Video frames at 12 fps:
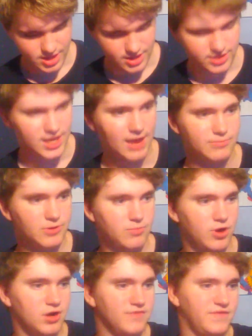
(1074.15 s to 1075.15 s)
Captain
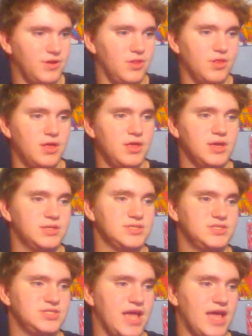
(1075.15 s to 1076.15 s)
Marvel
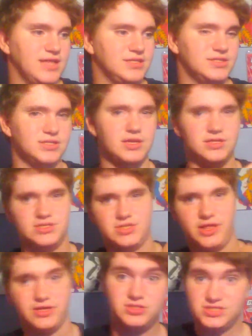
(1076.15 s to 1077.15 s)
is like
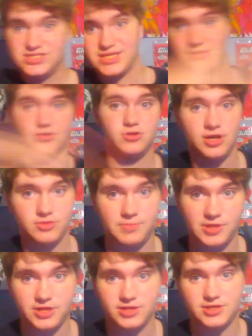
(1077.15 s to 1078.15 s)
sent around the
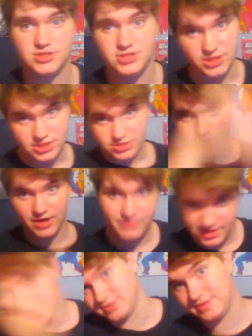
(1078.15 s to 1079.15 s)
planet because you can travel at the
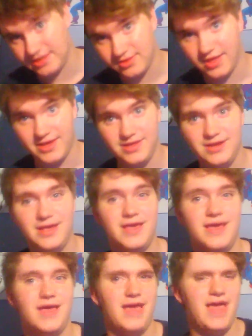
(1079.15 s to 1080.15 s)
speed of light,
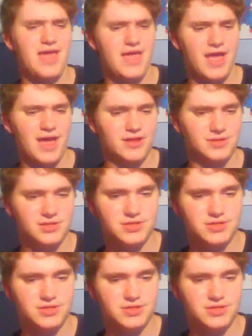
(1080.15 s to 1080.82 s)
and